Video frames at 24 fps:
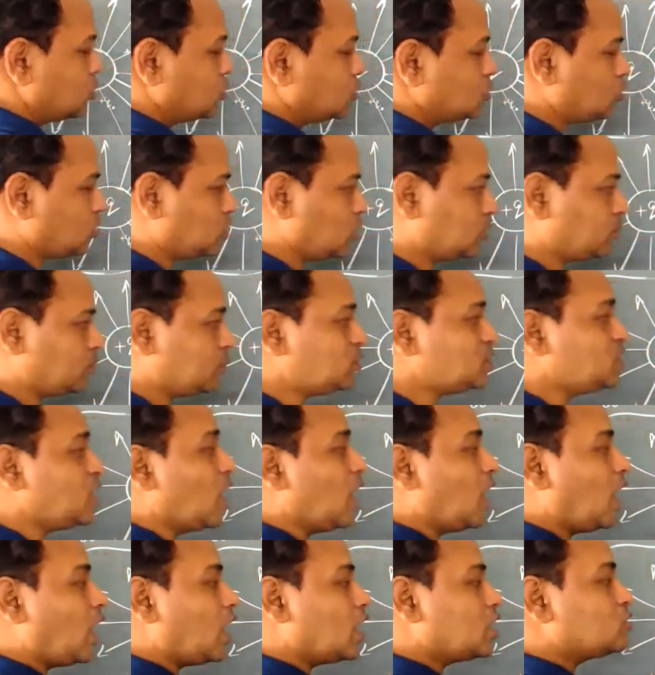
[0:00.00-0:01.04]
So that means
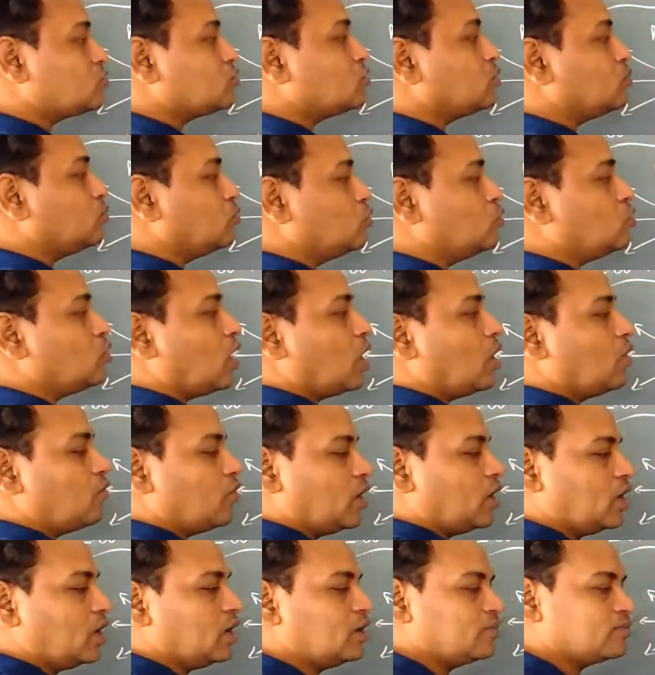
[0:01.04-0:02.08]
as we move
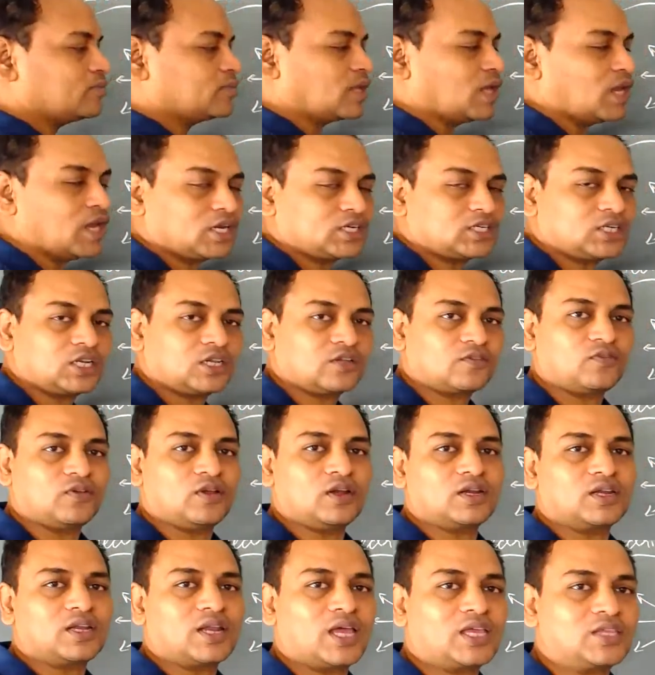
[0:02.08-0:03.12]
away, the electric
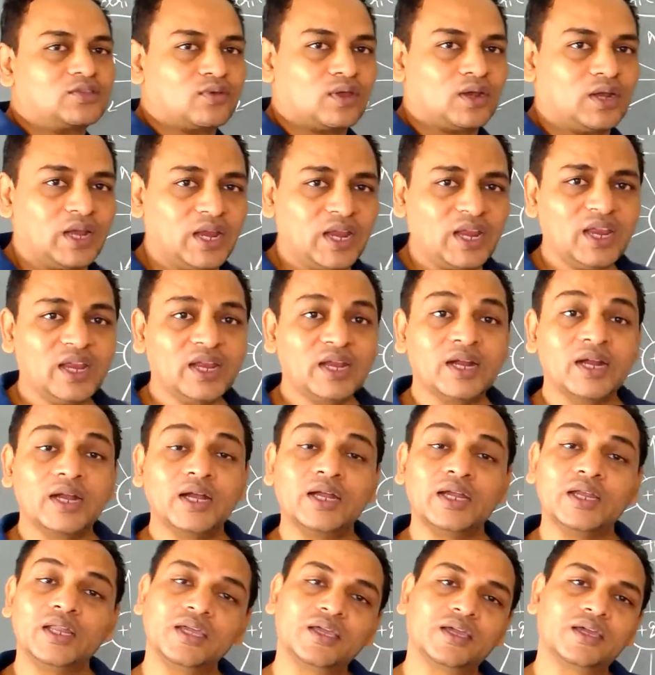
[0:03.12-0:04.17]
field gradually
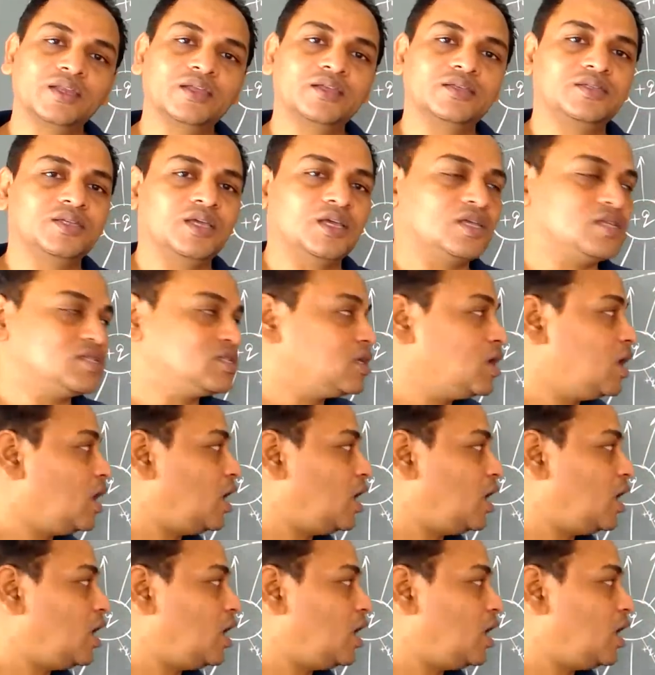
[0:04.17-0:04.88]
decreases.